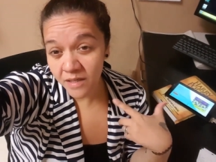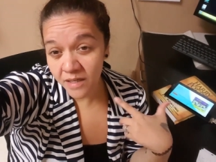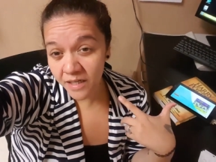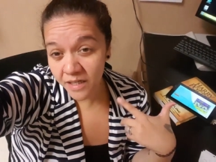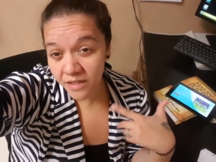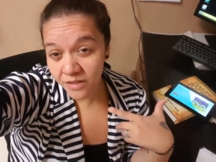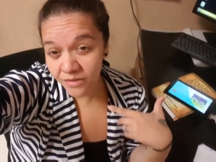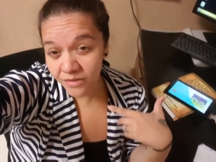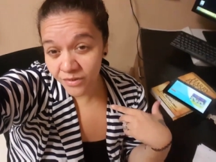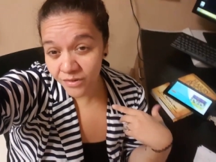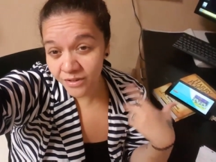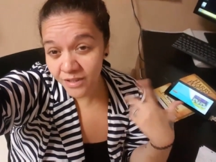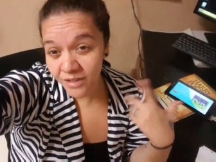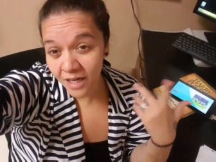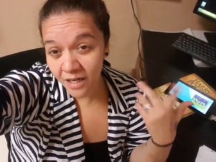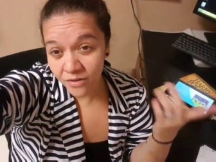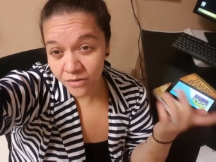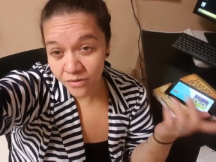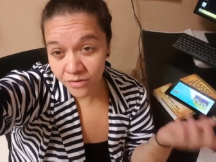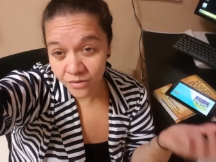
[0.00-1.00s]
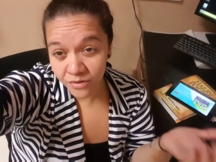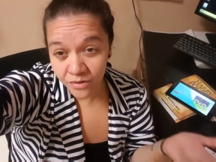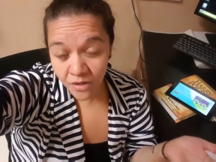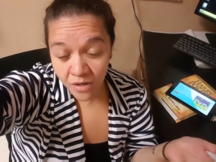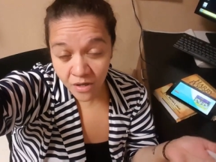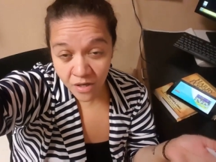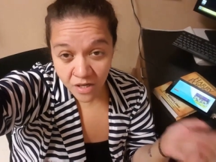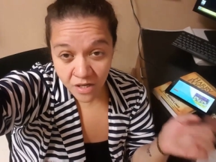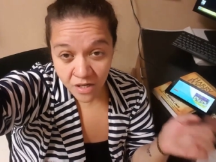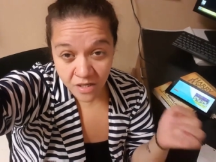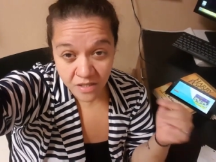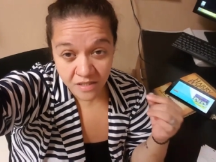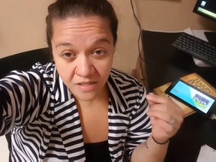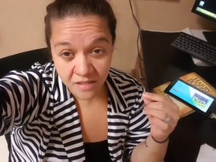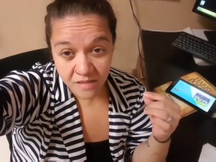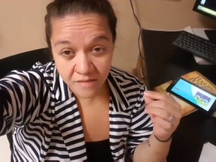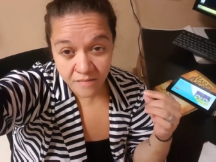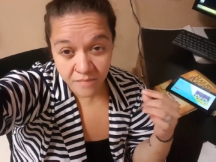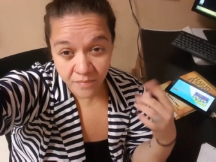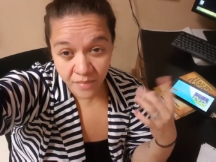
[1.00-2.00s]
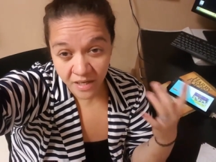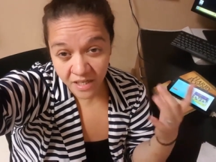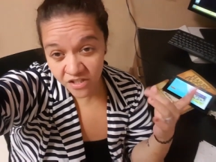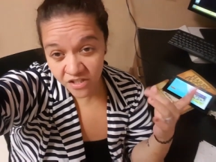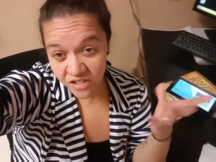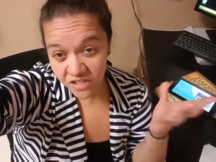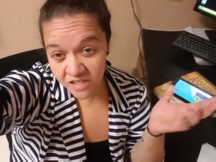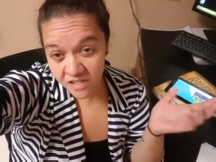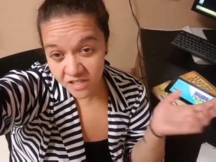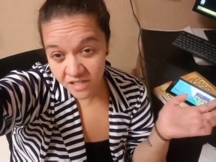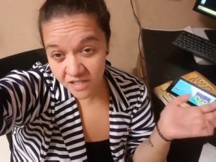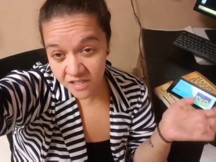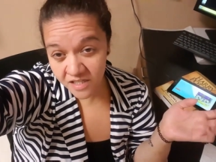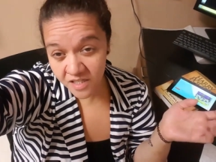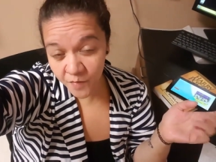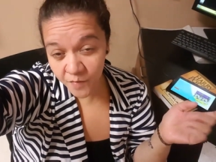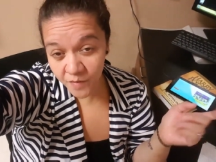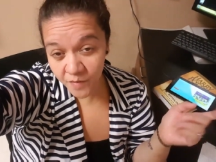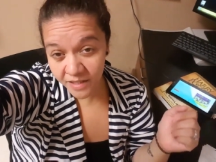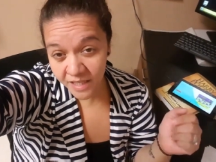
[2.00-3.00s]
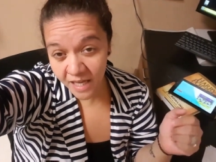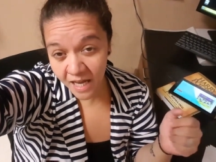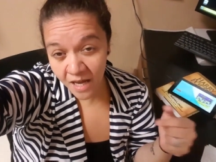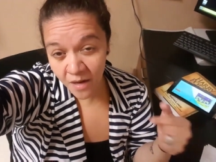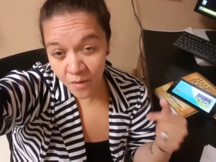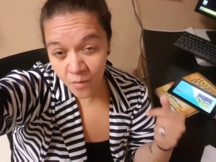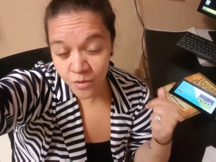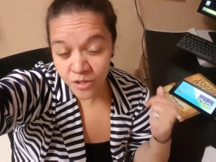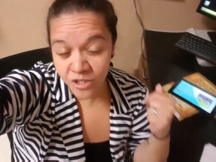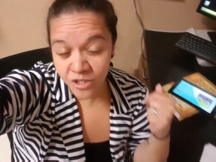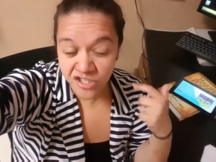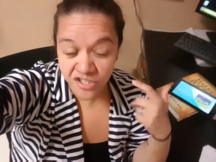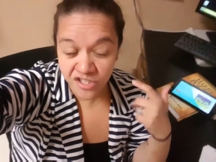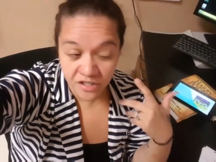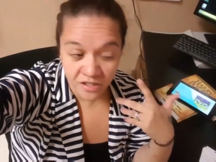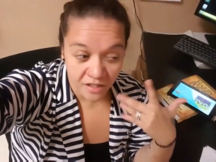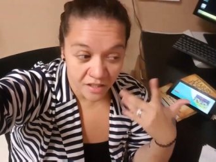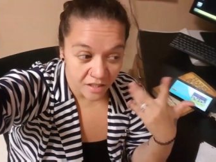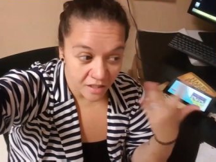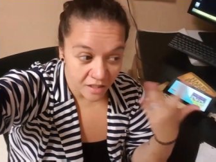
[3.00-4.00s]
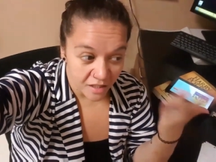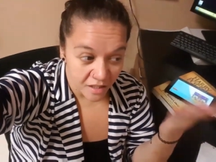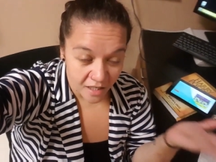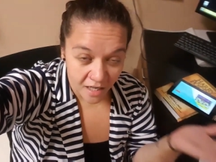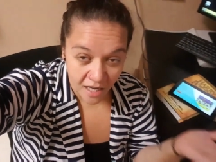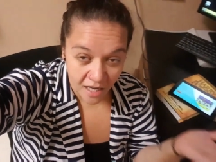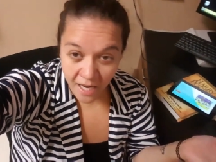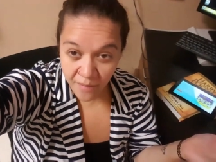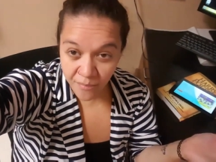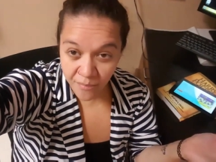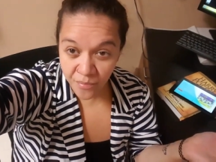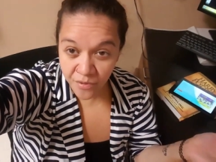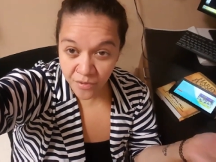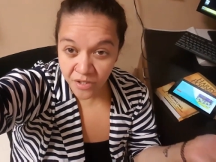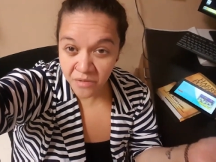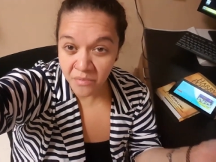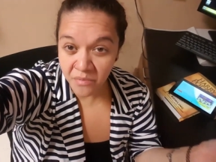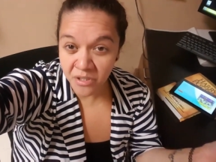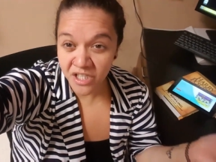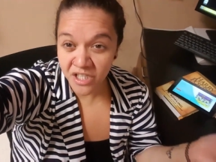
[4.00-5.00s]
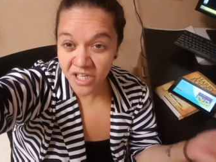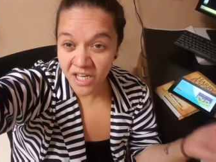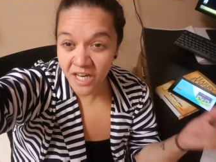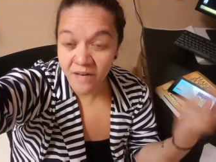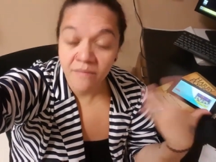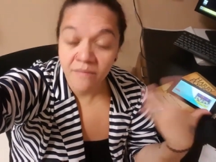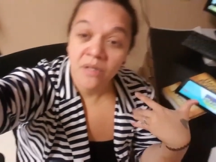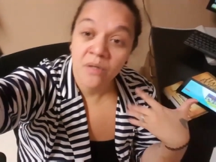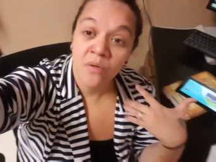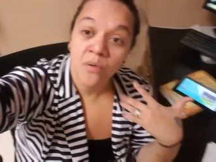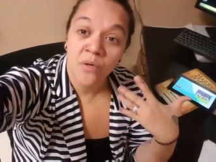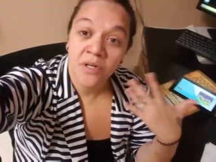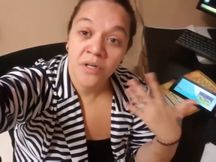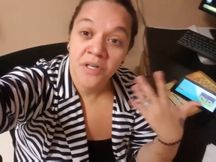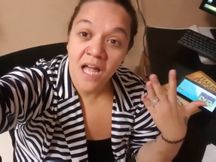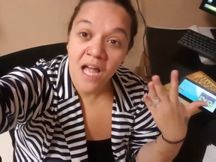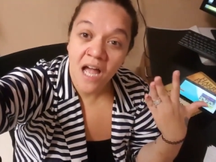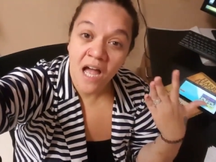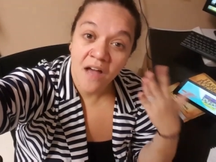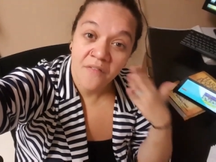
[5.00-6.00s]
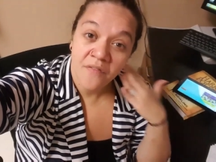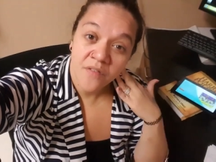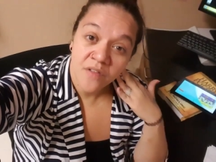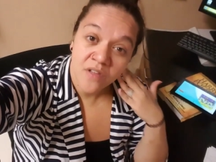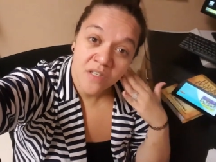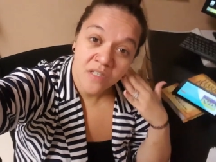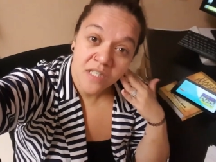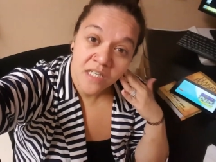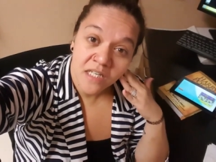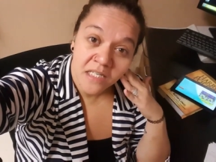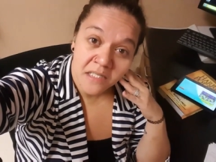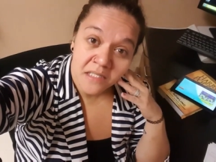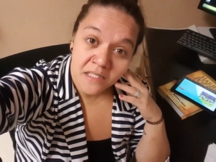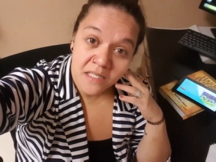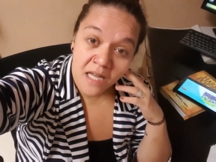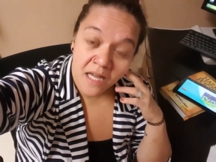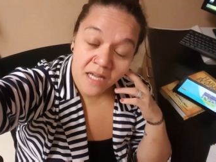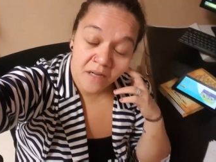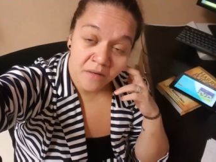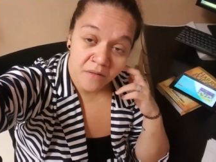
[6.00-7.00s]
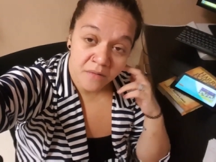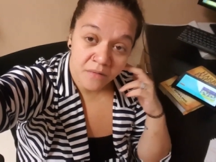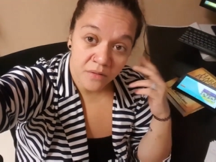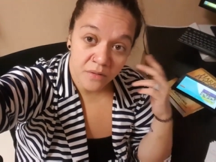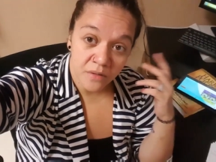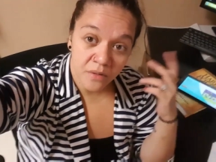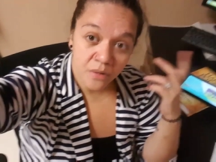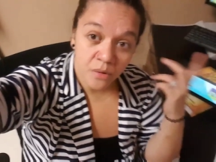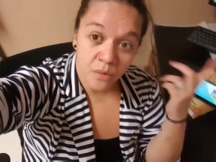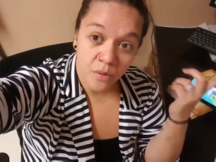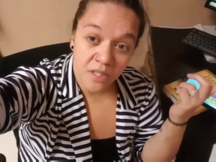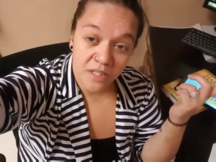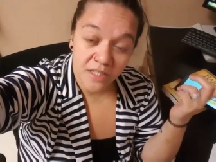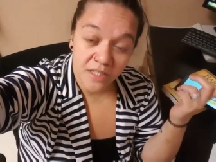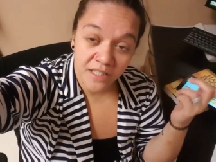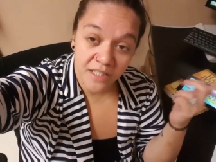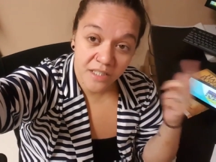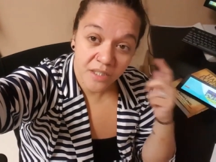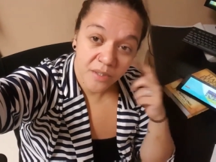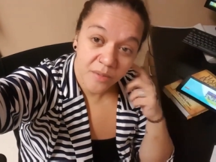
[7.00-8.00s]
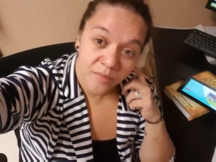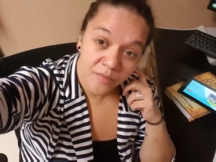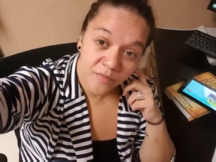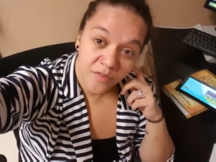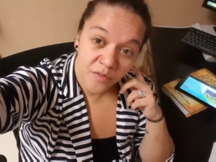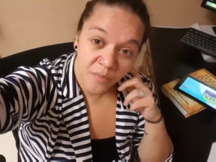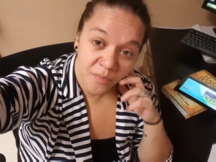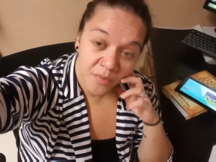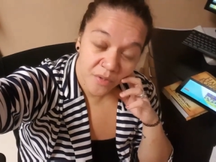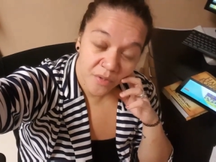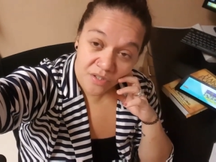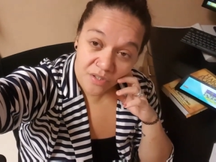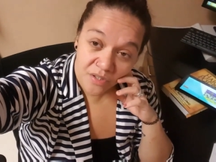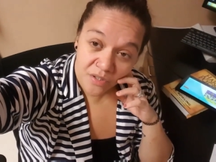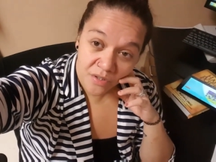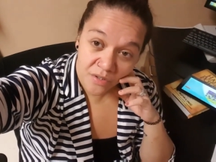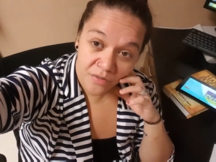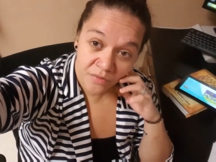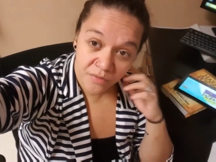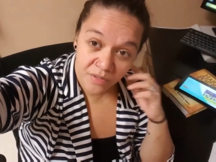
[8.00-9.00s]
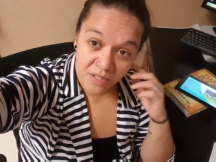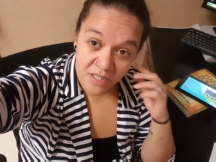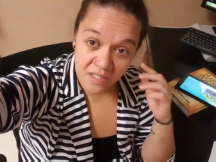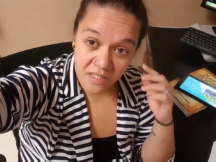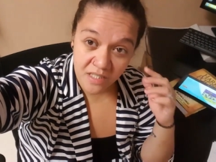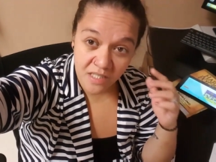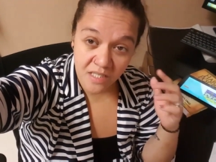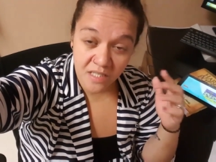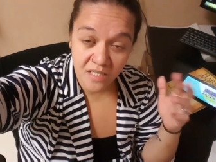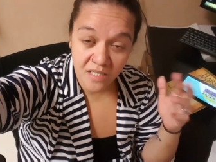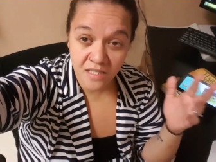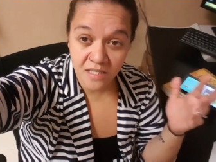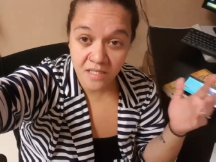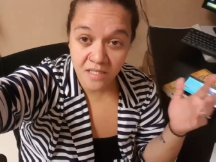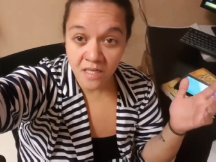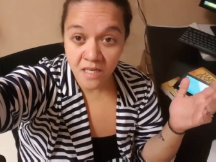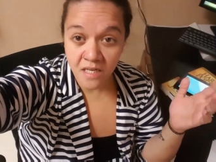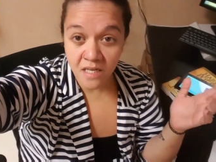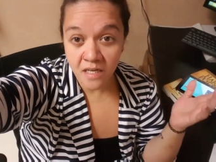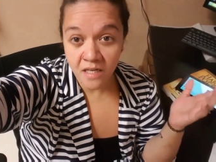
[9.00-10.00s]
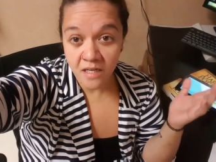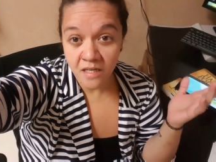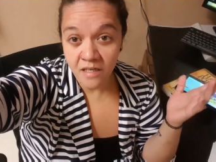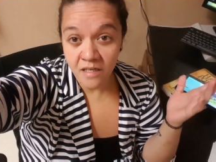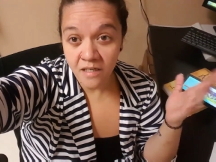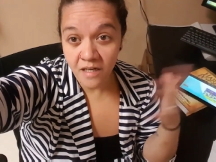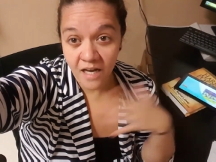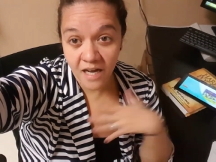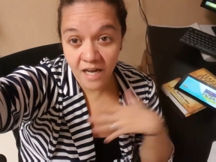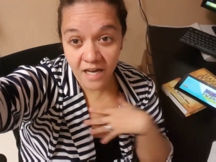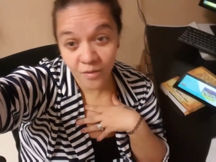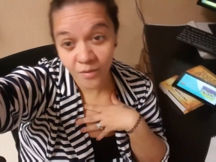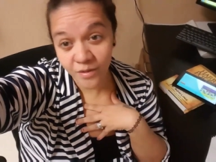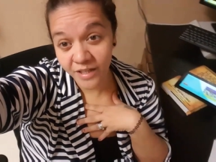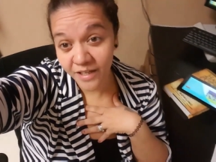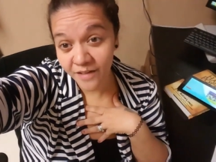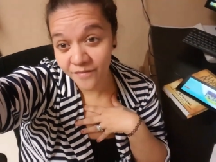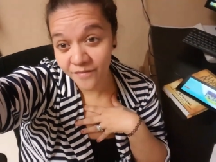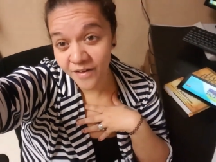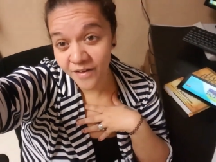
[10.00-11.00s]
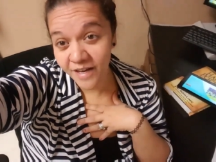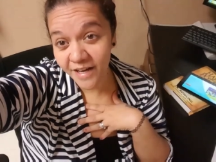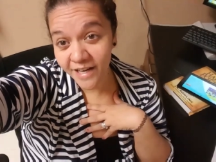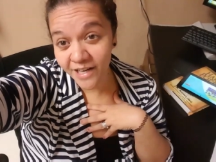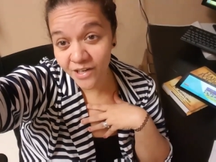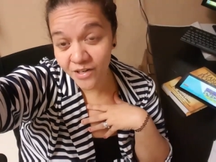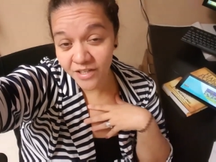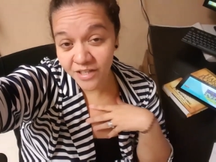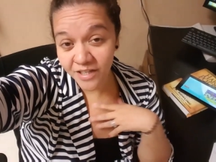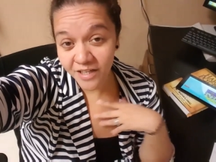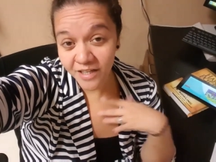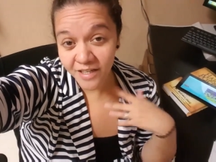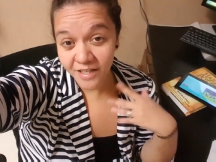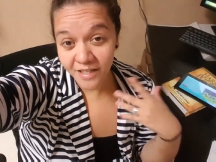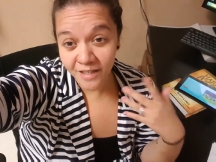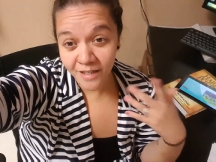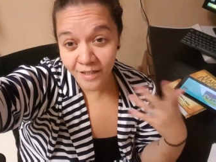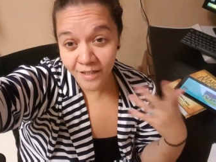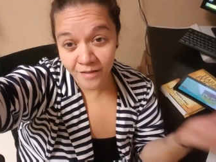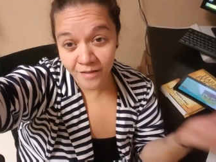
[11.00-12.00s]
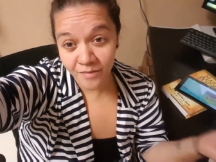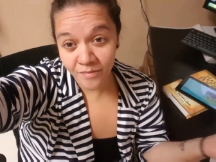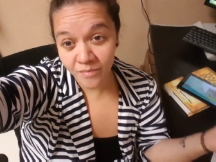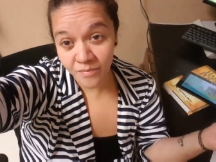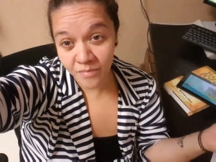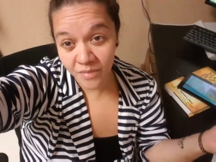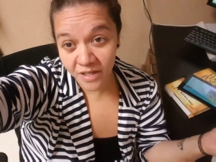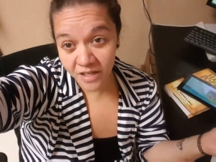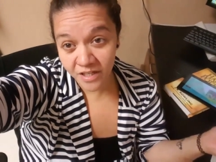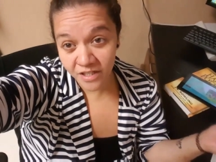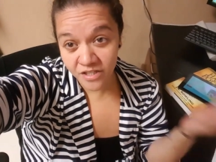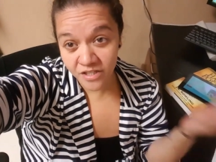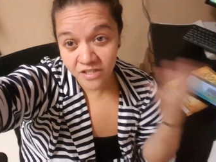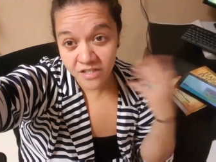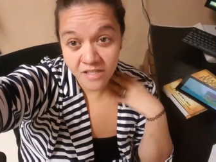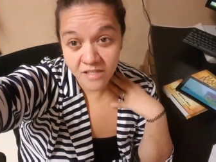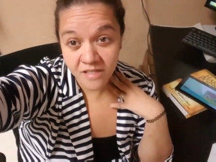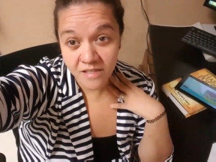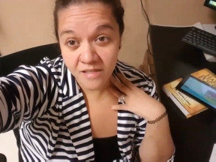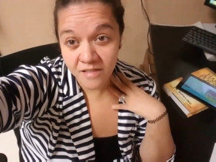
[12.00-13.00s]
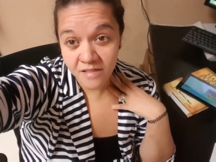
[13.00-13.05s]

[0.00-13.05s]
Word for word: answer doctor's calls, patients and stuff like that, which I pretty much can't record half of the things that go on here for personal reasons. I don't want to get fired and patients'